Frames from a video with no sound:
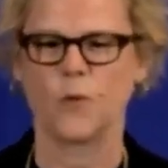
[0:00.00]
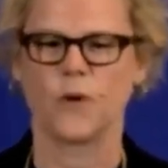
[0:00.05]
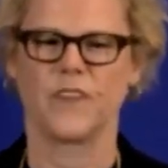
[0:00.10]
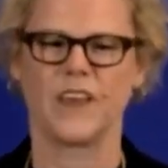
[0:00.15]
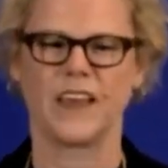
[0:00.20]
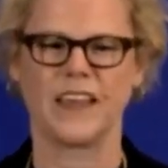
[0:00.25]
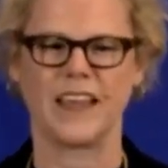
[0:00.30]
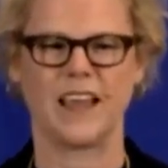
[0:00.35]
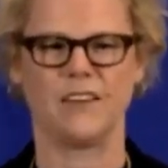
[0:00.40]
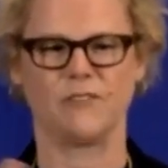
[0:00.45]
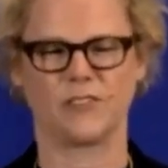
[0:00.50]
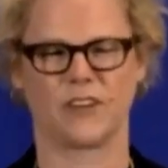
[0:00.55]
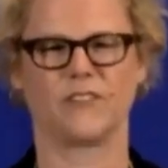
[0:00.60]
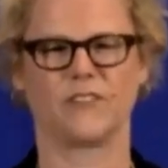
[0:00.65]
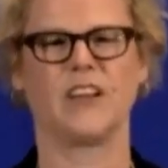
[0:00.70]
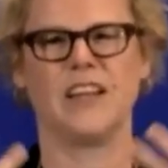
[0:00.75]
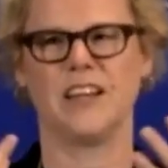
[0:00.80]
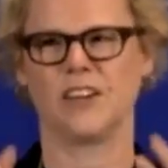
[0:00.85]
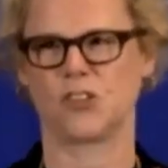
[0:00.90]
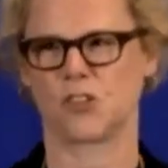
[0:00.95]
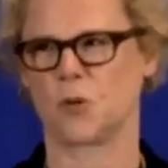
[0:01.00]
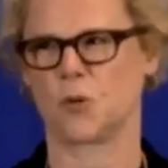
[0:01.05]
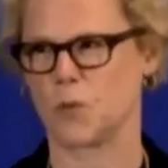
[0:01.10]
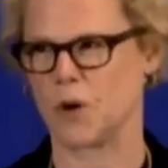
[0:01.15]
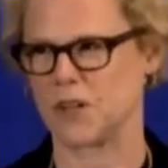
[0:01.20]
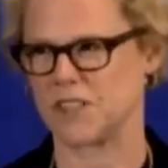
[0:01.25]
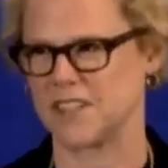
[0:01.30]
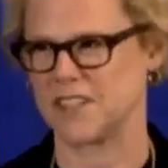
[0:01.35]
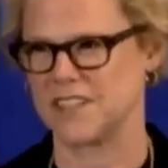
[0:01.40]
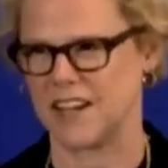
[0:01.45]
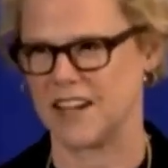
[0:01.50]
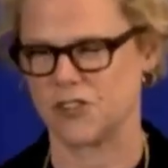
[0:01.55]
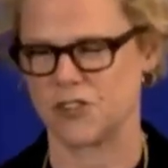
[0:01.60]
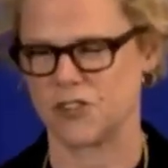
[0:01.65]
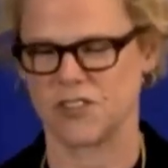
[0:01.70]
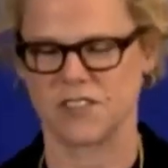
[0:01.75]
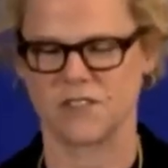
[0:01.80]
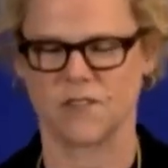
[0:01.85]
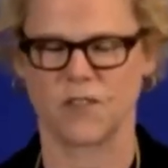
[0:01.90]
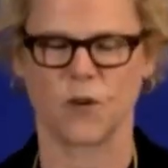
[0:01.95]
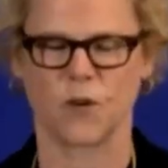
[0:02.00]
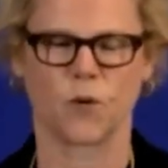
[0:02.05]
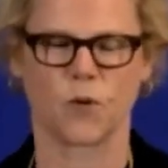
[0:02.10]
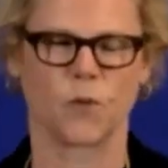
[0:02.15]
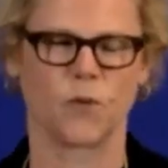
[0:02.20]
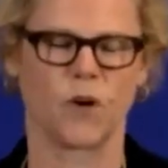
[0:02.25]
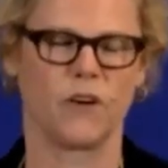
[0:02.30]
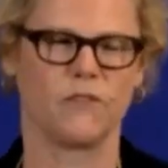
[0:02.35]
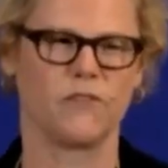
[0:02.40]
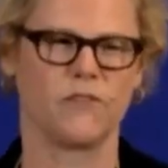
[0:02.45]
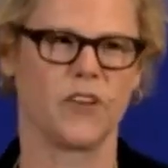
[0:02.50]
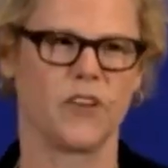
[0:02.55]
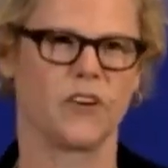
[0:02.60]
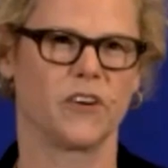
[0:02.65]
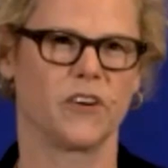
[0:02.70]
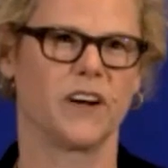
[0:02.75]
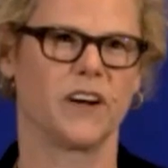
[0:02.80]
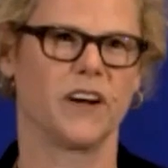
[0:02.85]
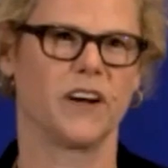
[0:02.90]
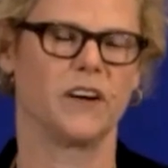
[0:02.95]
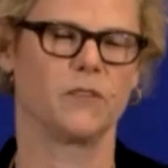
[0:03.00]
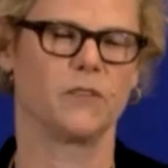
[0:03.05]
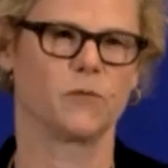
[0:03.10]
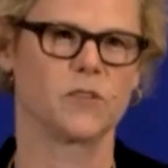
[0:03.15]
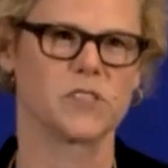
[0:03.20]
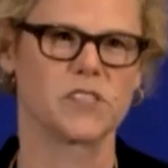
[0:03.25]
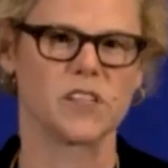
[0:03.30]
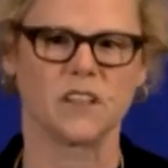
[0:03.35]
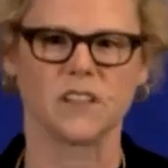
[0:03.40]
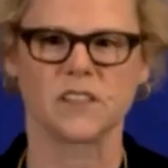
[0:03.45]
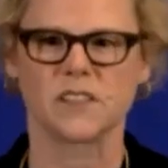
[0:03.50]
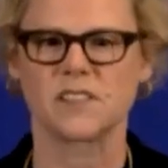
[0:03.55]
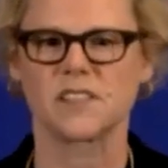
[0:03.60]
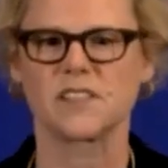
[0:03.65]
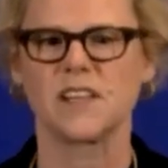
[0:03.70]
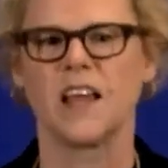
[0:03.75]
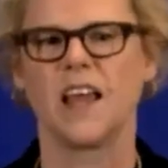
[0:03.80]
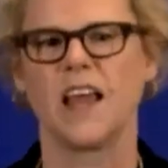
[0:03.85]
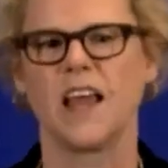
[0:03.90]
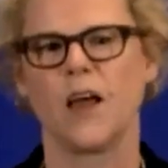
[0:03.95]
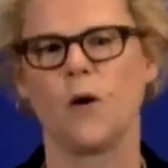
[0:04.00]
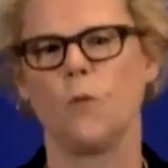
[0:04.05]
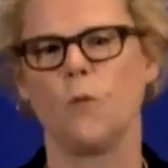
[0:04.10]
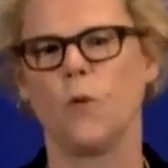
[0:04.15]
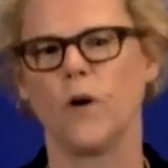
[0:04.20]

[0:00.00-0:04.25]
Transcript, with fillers: where they gave kind of initial presentations of their, of their uh, results.